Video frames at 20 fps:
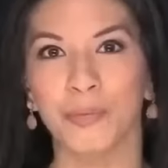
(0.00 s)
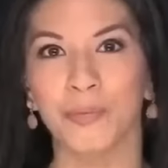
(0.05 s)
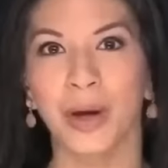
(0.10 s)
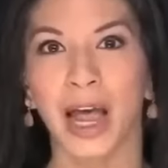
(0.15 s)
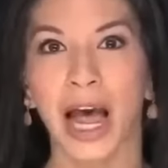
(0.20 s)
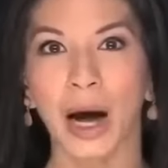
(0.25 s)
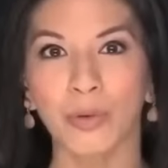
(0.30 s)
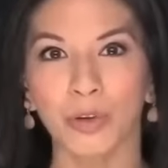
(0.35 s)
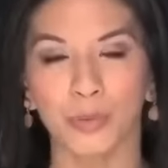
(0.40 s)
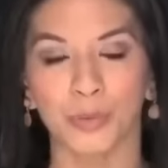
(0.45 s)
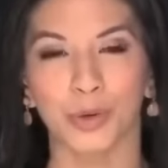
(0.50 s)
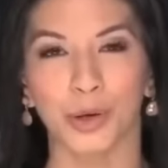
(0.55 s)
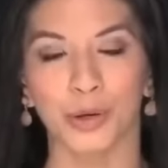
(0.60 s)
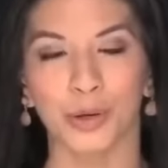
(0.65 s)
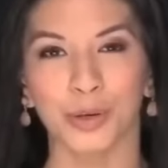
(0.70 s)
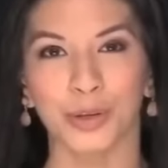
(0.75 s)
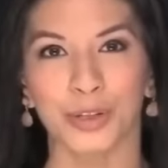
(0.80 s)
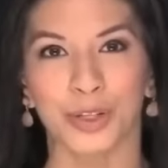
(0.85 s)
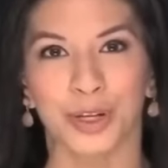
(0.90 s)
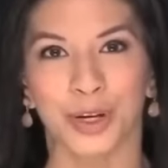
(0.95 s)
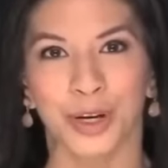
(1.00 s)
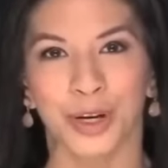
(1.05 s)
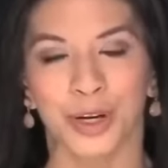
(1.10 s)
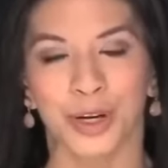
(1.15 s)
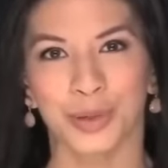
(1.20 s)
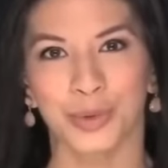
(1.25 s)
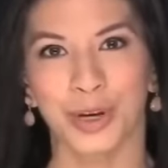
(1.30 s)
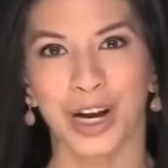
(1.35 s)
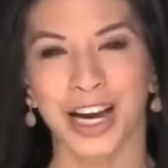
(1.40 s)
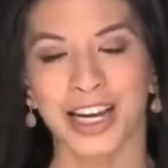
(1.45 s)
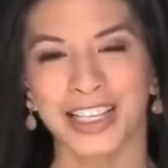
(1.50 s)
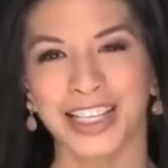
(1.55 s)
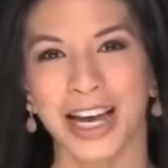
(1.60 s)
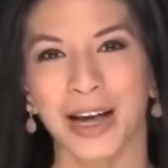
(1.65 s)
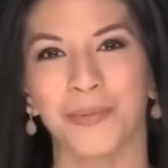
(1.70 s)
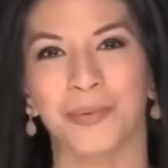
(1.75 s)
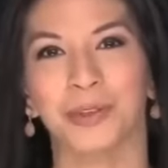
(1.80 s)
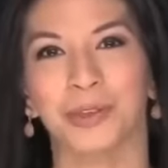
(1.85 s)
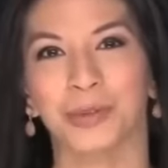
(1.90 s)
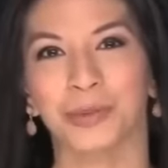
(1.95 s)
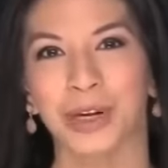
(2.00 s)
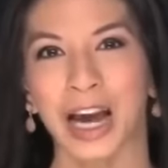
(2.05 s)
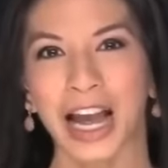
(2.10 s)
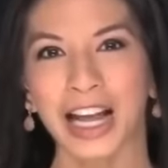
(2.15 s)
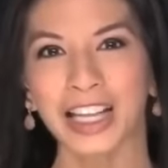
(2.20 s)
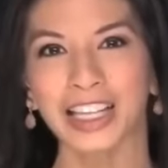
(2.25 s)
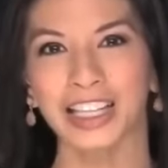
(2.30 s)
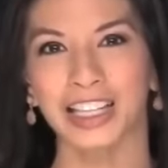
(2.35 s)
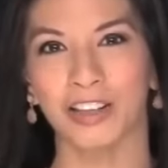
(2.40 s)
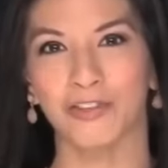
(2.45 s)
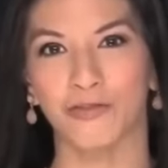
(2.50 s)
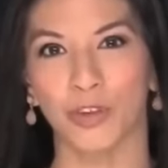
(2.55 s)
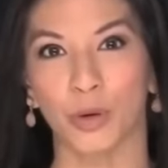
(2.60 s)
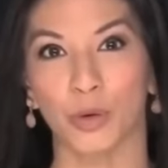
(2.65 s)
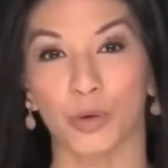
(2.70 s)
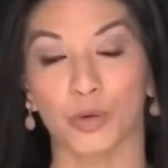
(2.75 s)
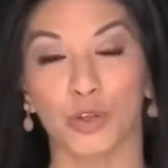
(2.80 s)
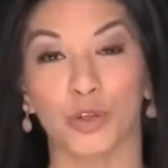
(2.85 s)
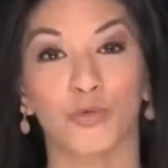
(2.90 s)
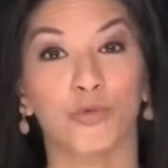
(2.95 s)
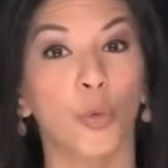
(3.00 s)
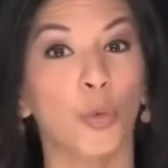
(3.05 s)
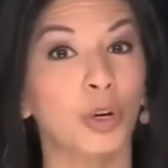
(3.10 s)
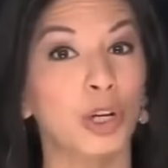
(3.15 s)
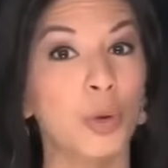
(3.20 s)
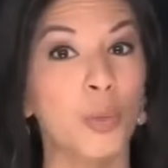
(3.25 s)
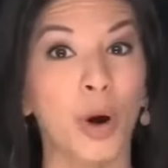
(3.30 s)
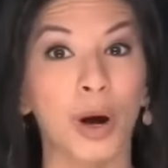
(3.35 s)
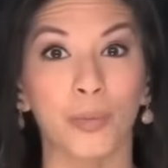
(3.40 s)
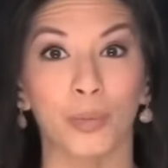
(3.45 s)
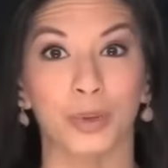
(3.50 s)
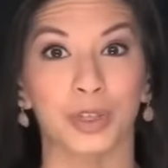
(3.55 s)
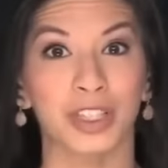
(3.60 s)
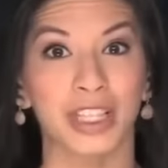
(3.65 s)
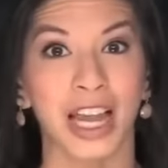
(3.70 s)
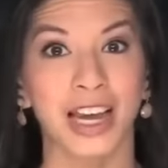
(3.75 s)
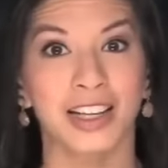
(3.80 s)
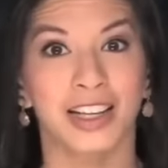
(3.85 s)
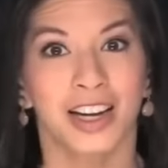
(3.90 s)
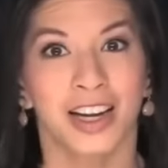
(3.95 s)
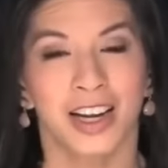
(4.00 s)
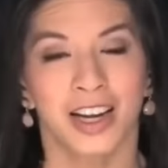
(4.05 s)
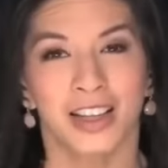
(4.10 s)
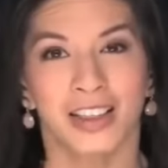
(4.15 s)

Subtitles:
power brokers. So, guys, a plurality of voters, 41%,